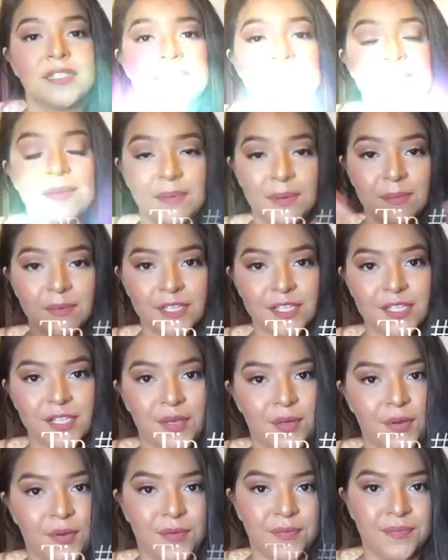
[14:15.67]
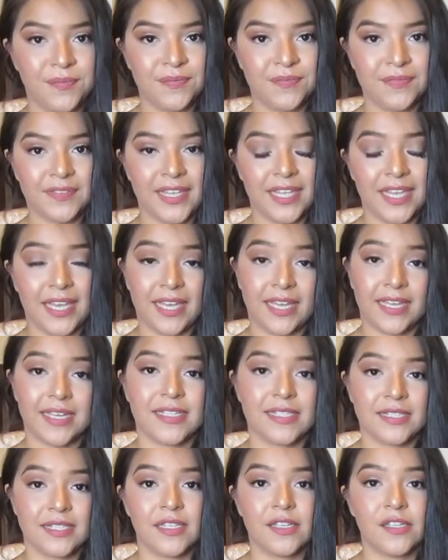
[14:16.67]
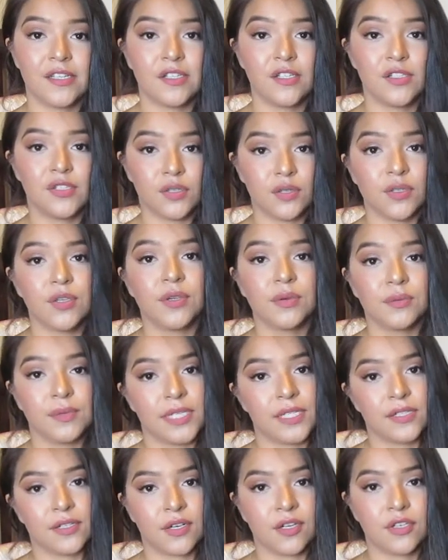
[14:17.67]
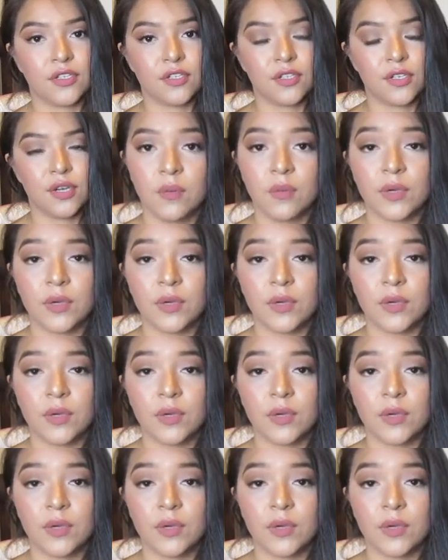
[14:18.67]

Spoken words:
Tip number 2 is do your research.